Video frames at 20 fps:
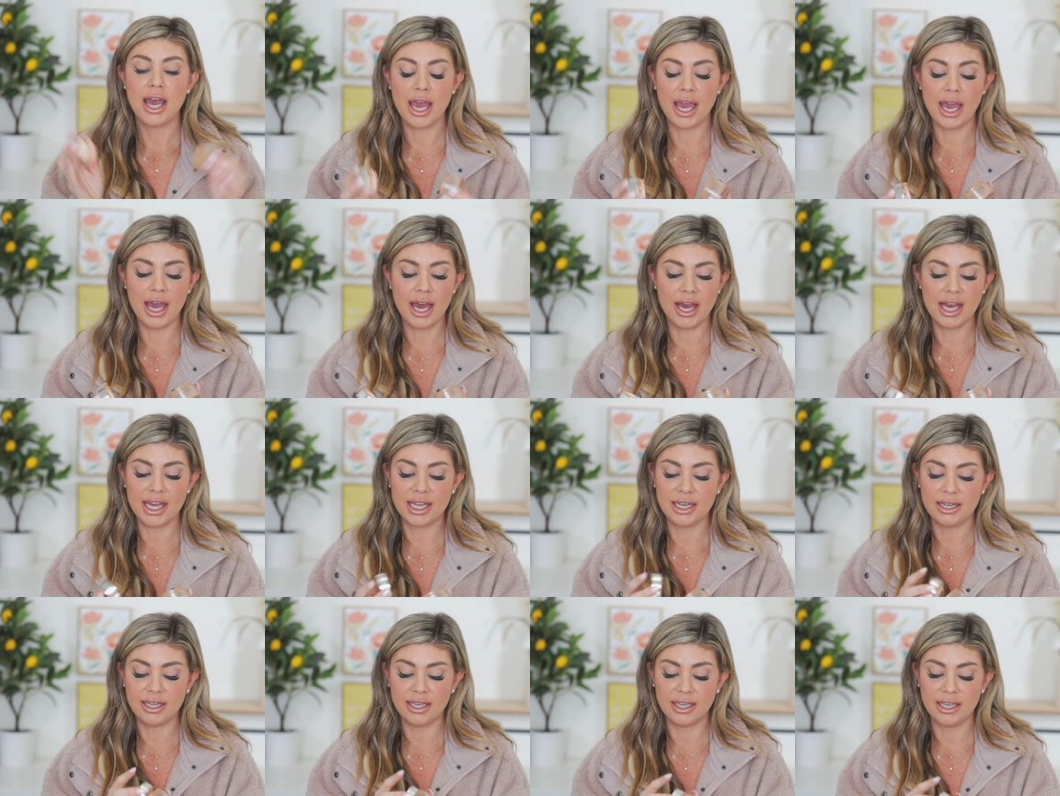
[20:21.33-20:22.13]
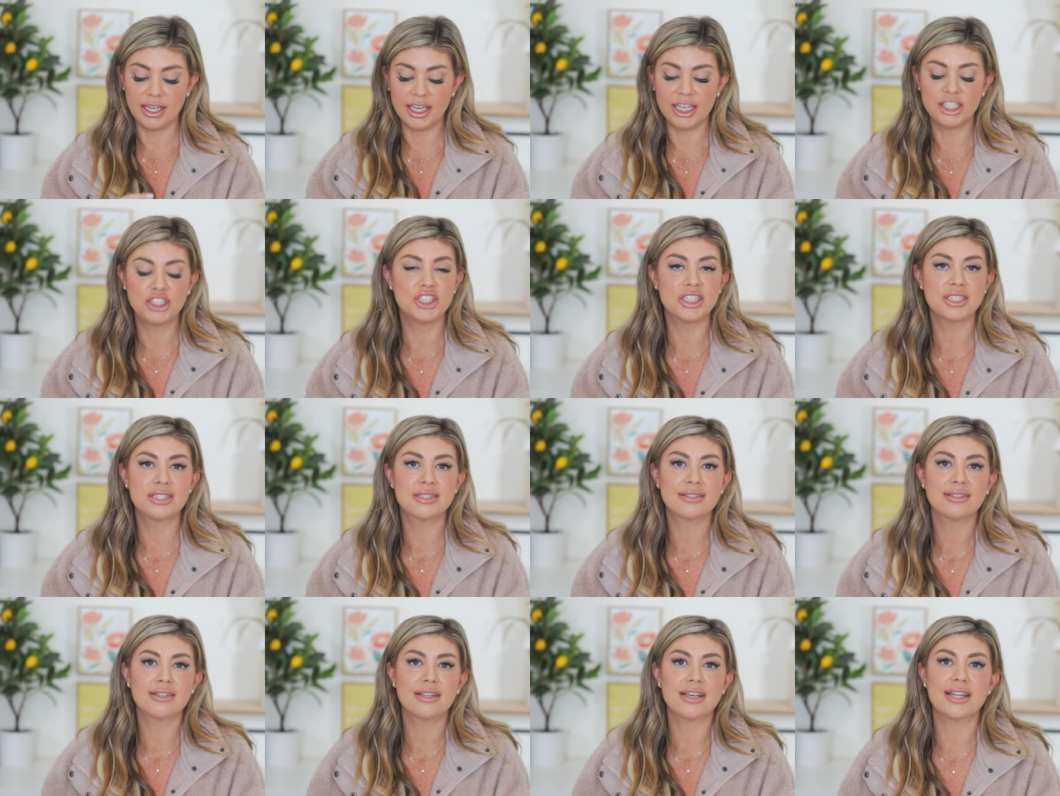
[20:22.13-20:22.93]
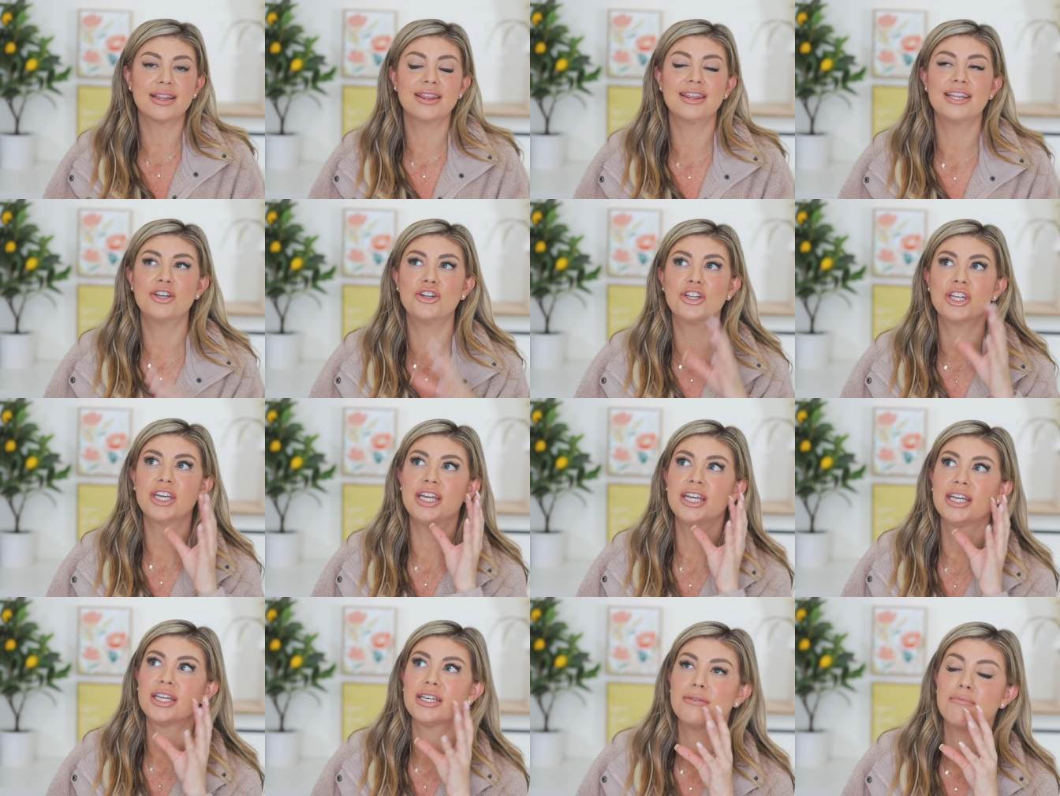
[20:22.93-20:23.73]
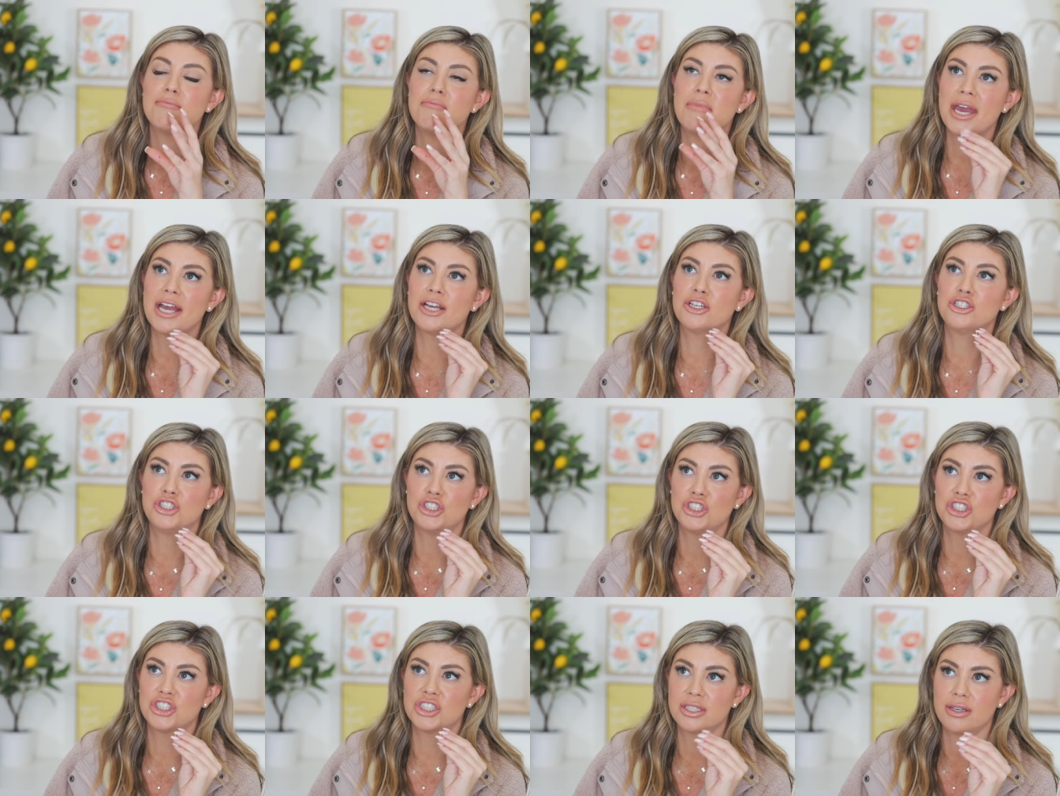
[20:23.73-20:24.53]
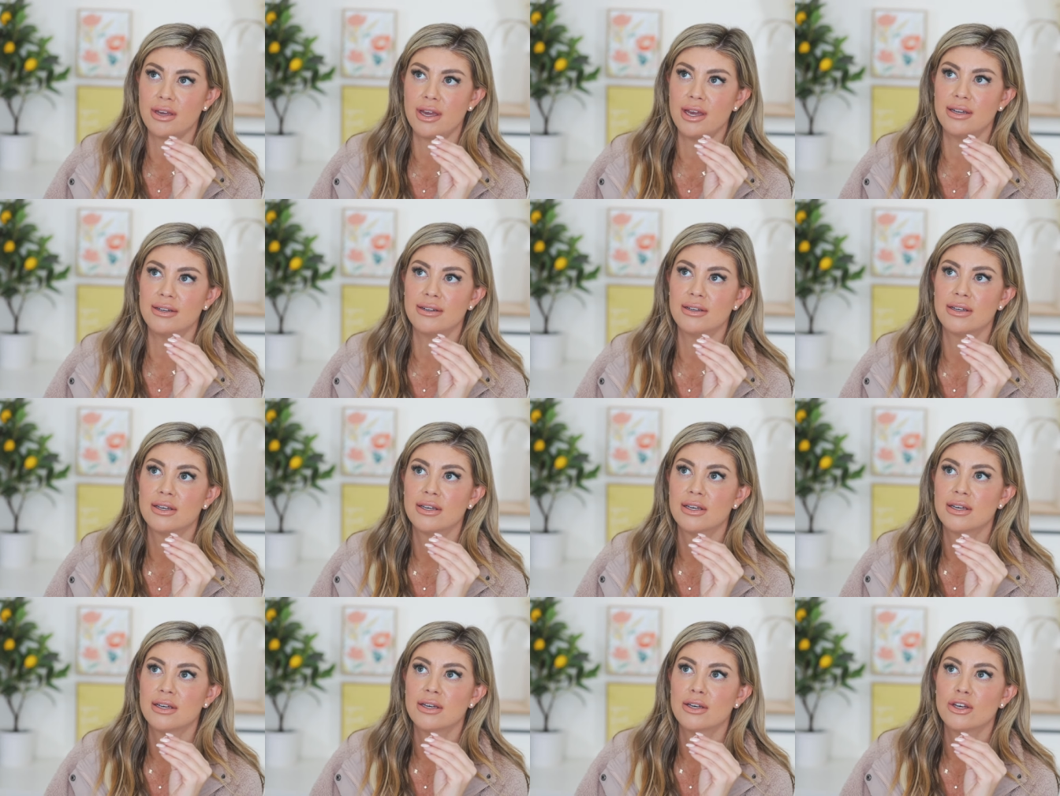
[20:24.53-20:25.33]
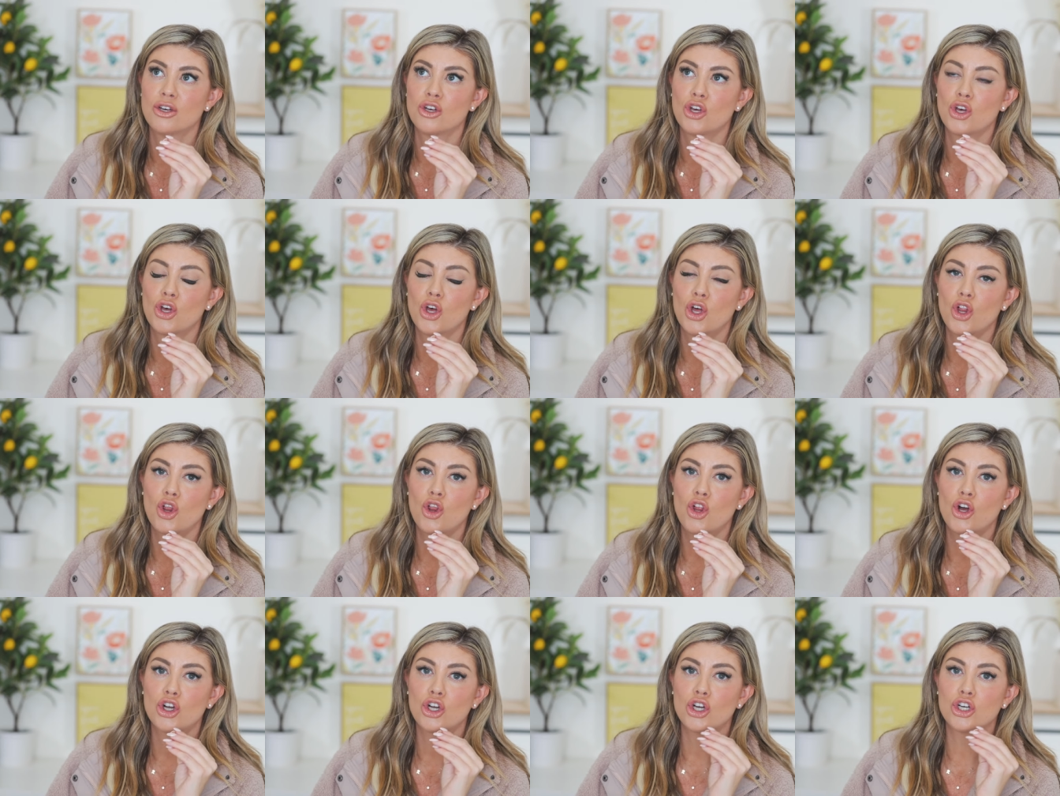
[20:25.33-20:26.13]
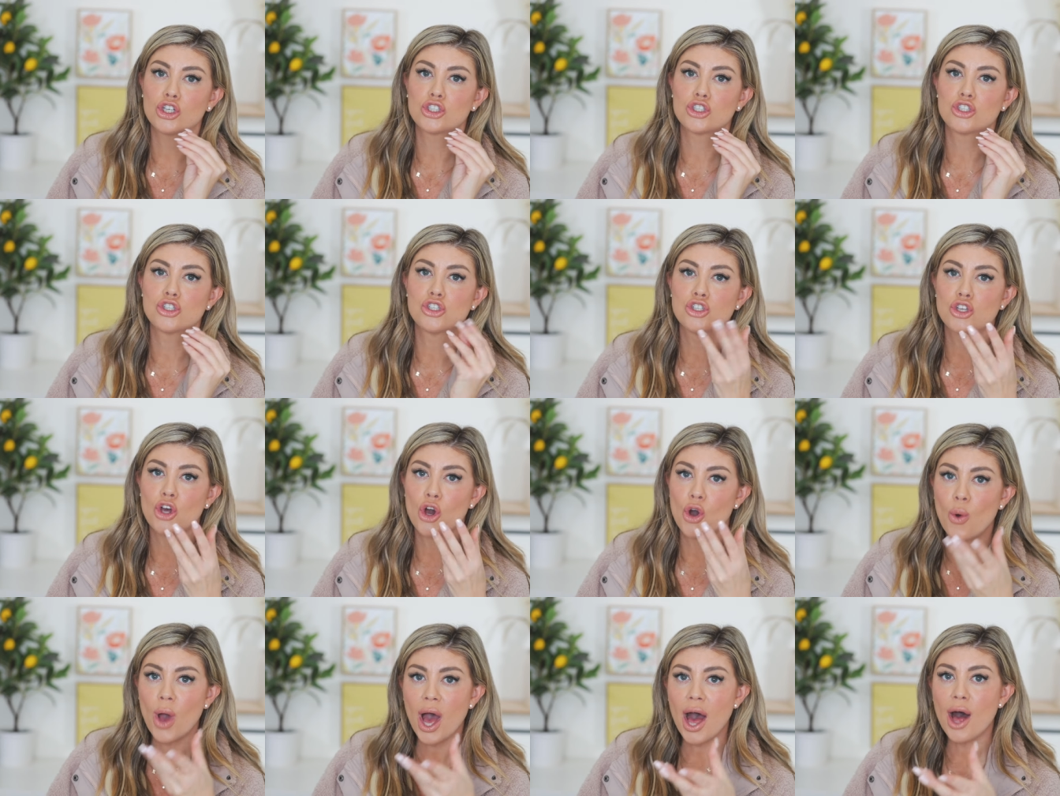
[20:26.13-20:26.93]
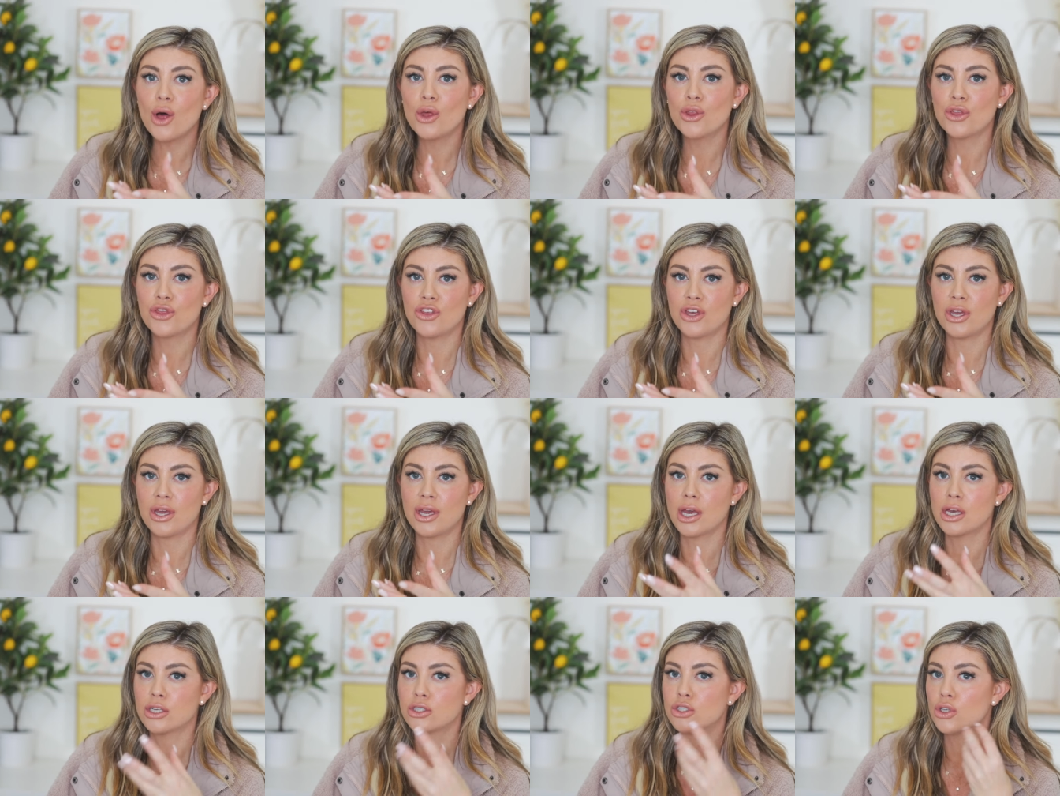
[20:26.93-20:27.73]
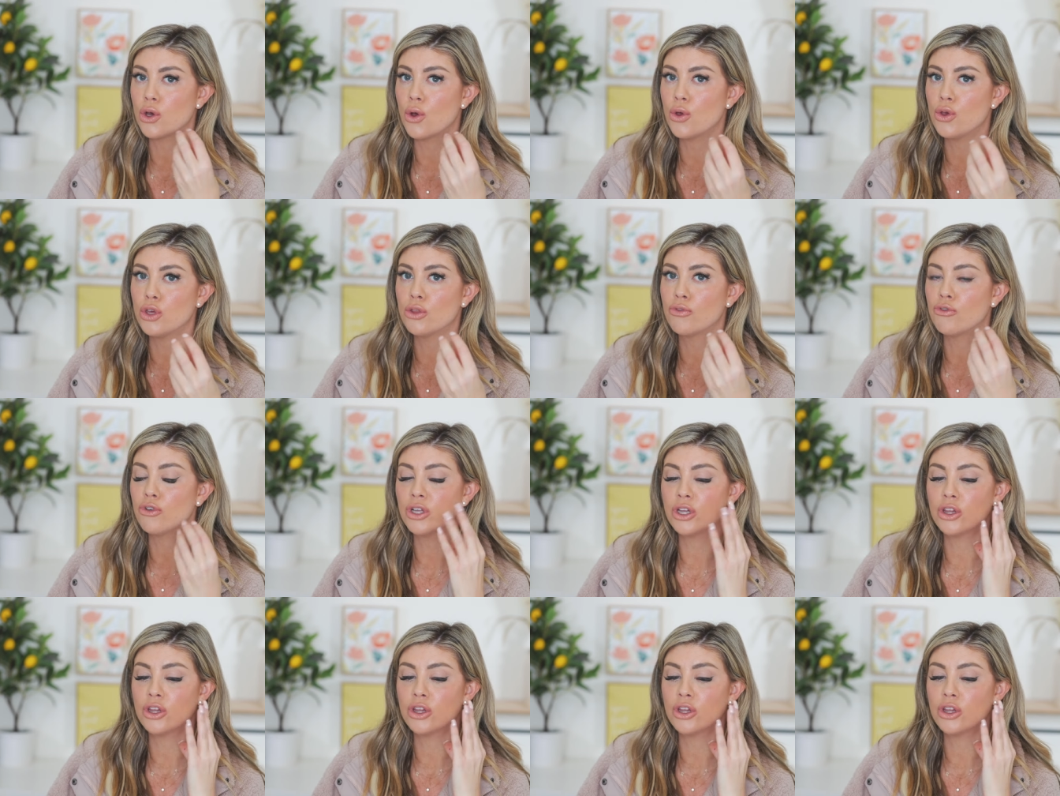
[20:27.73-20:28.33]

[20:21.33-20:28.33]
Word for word: And it just literally makes your skin look so healthy, so youthful.